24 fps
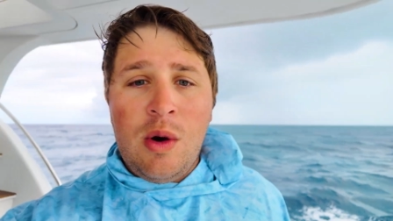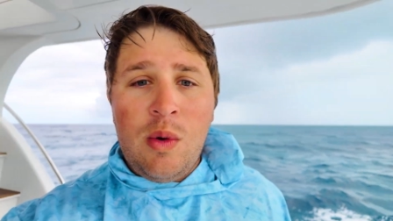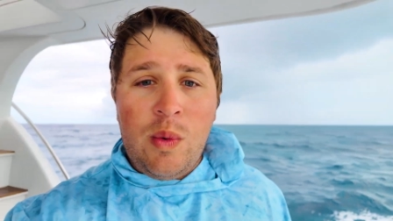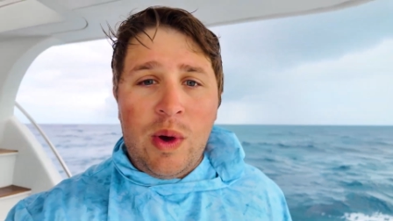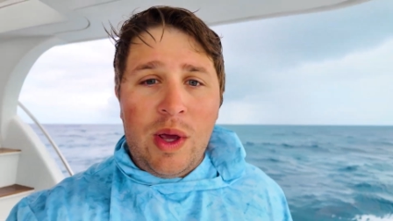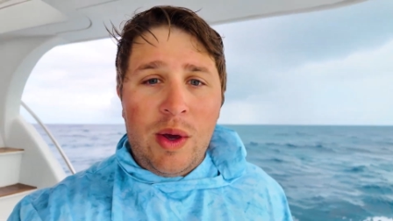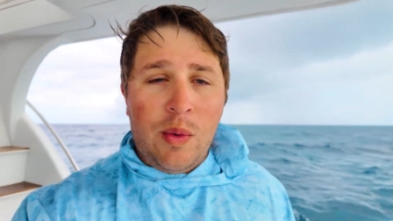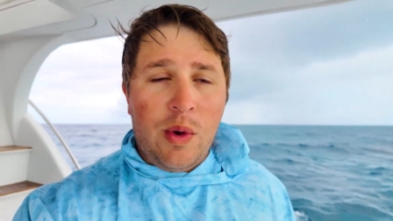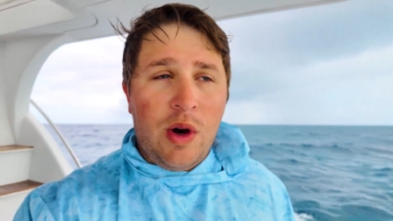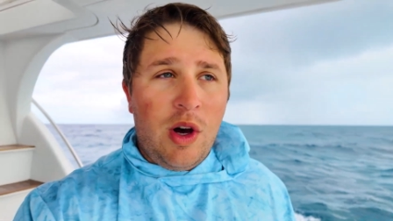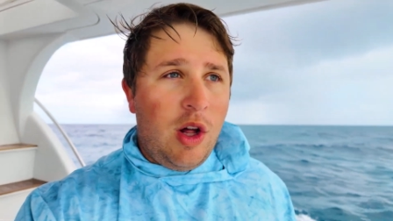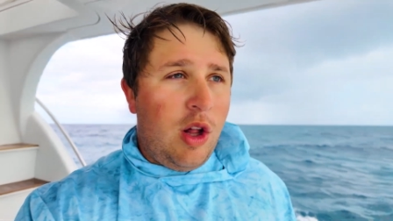
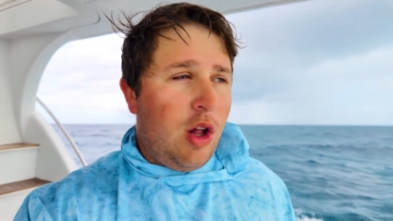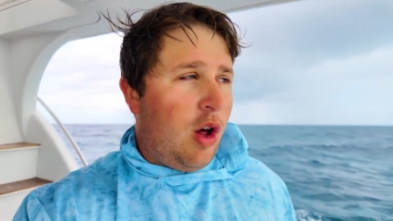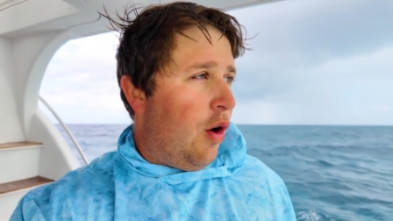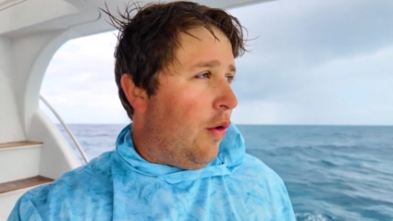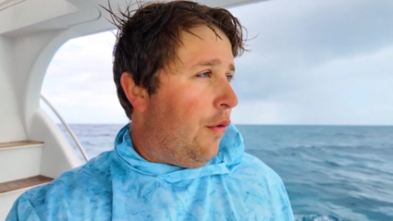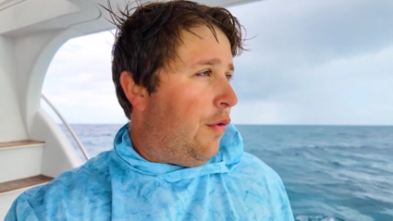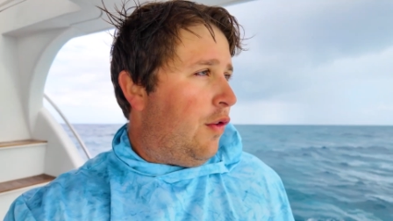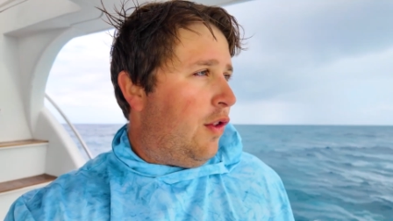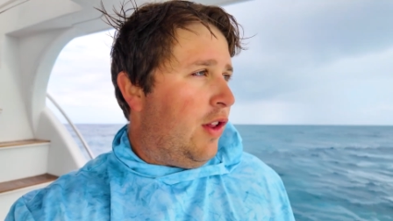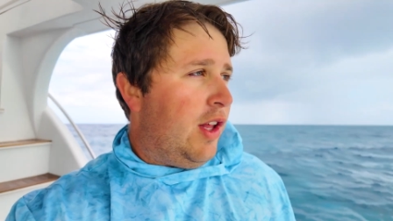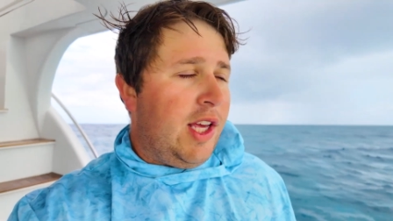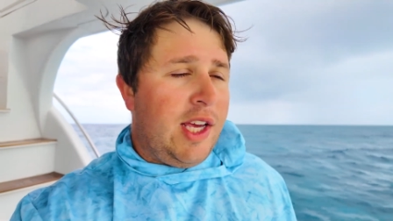we will
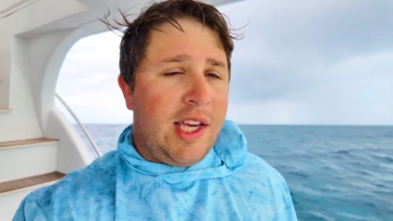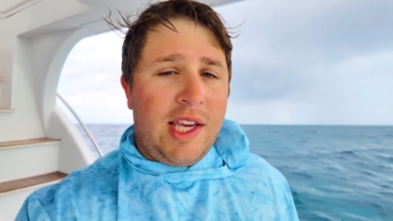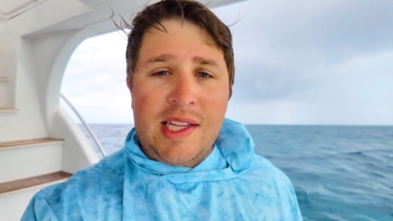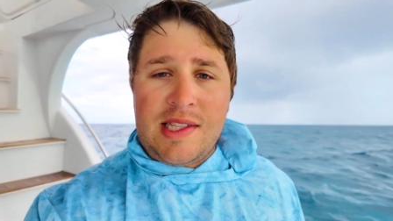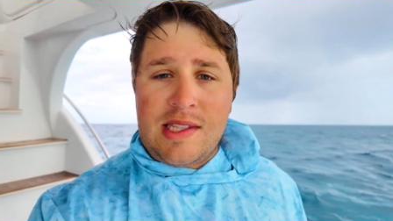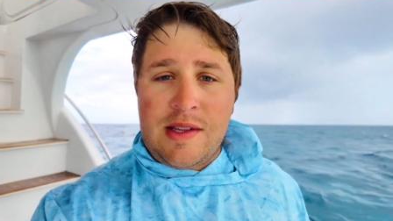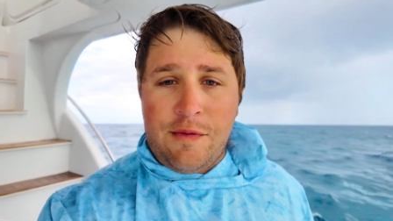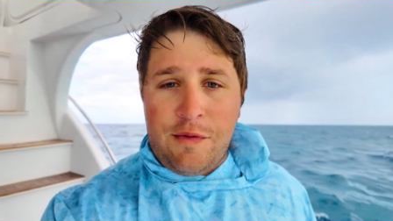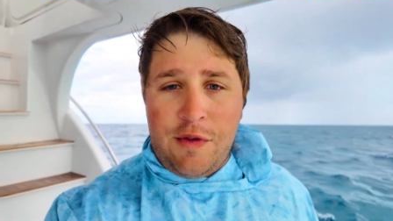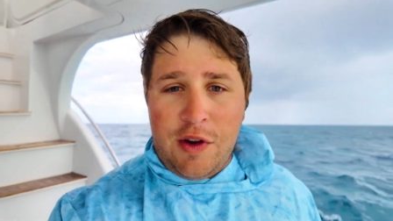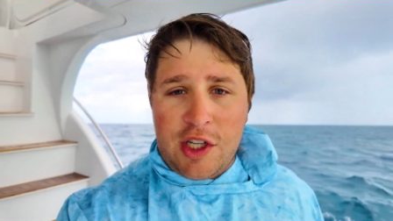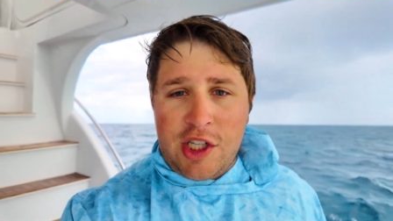hopefully get
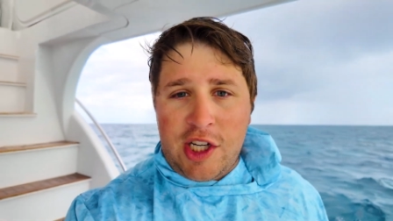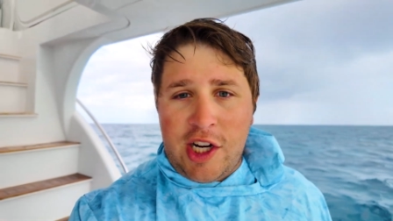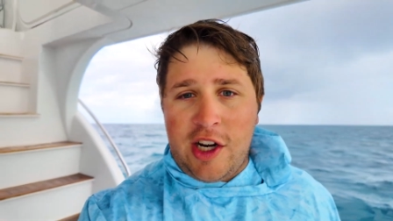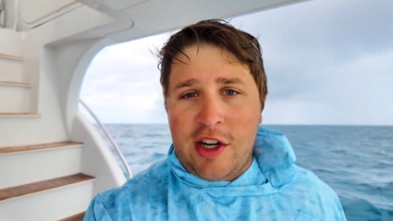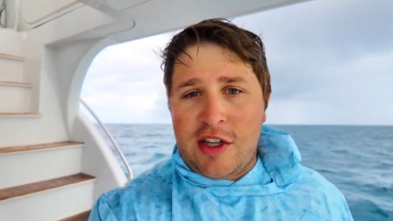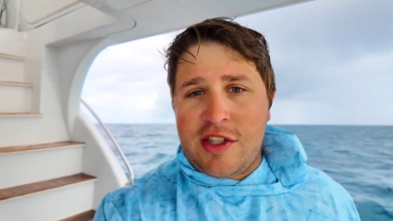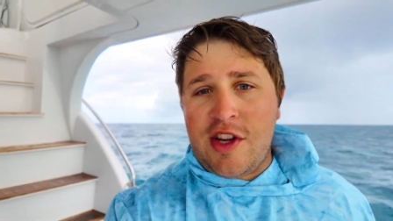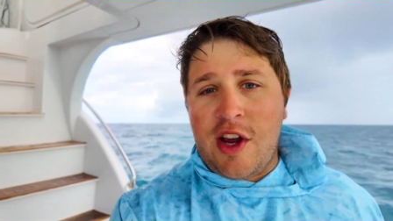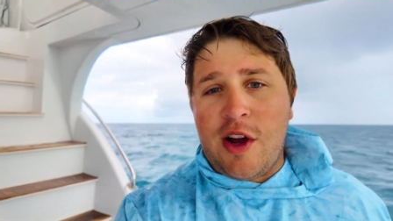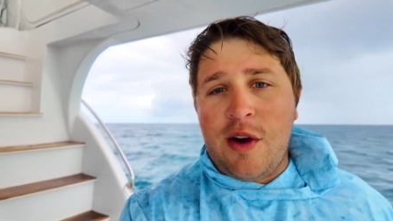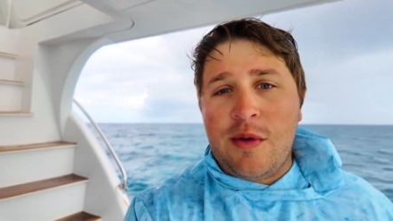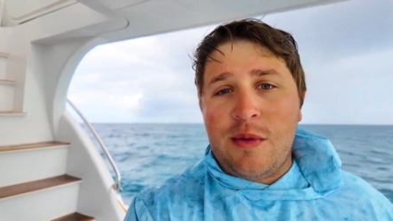some fish here,
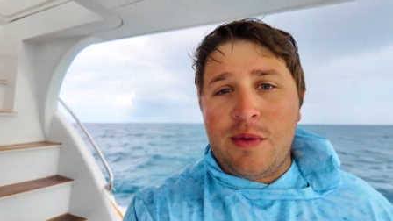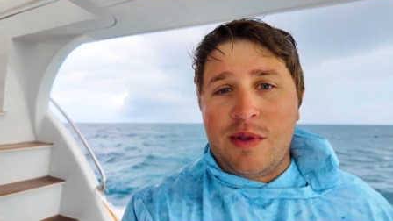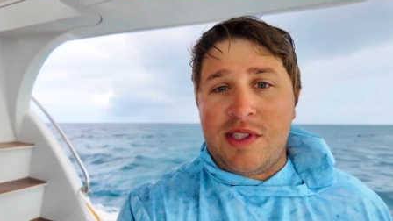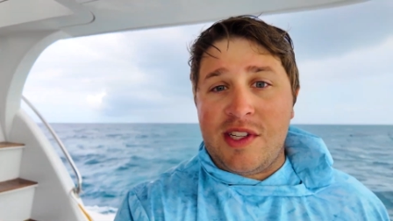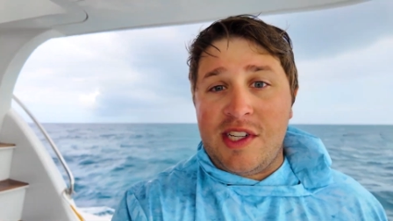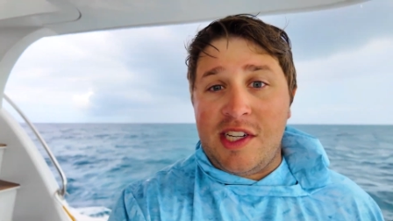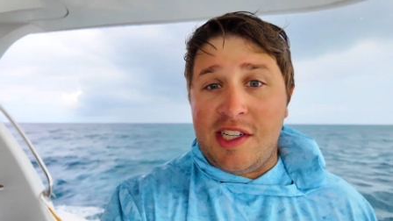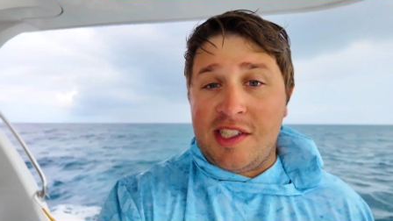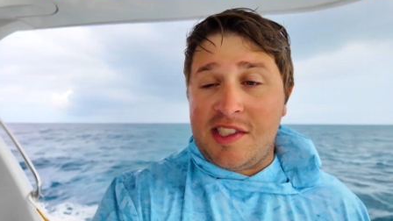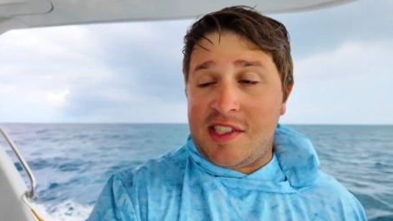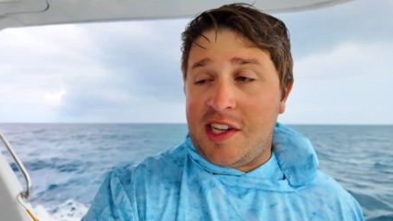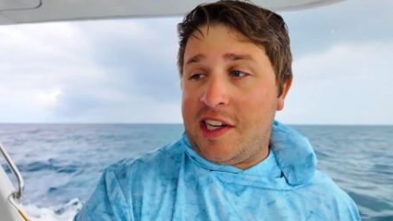so see you in a